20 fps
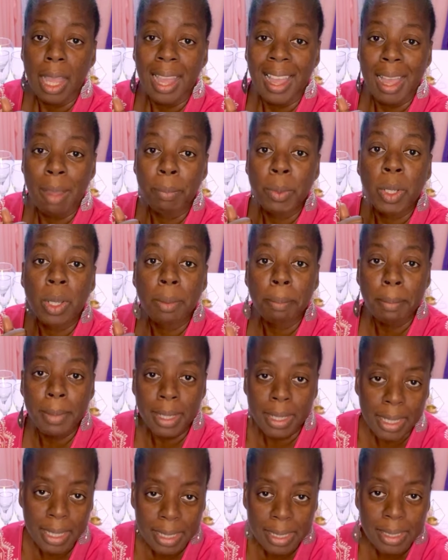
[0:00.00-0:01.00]
am
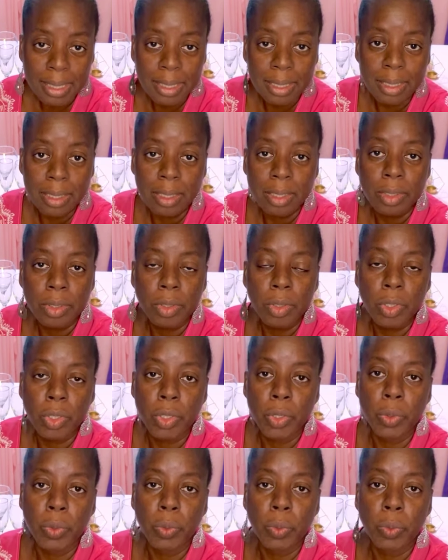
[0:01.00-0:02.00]
committed
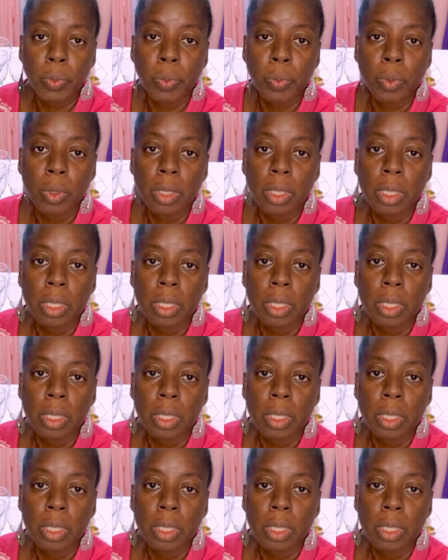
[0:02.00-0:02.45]
to